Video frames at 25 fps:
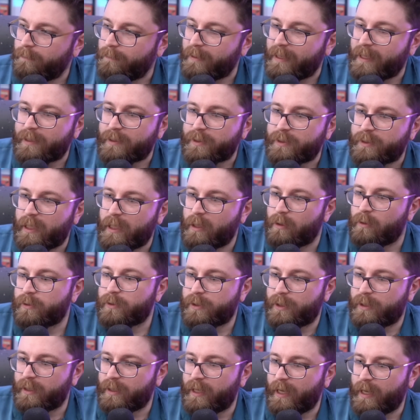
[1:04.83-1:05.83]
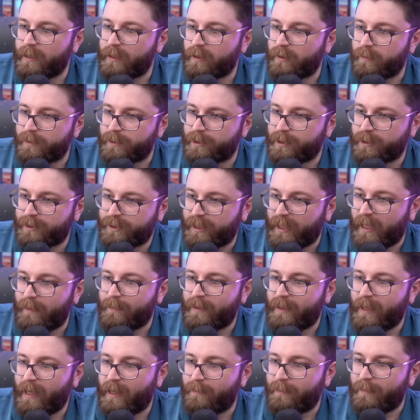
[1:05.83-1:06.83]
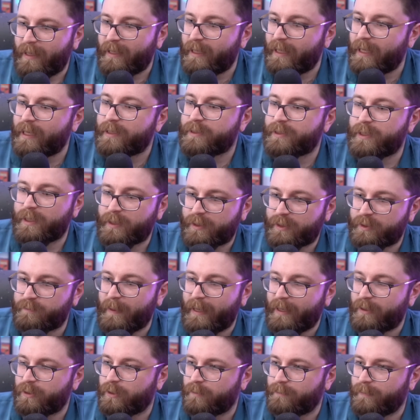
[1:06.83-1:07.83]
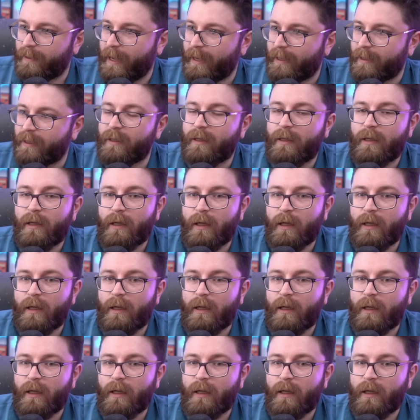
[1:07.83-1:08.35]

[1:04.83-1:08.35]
because Tears of the Kingdom is the same game. It is an expansion pack.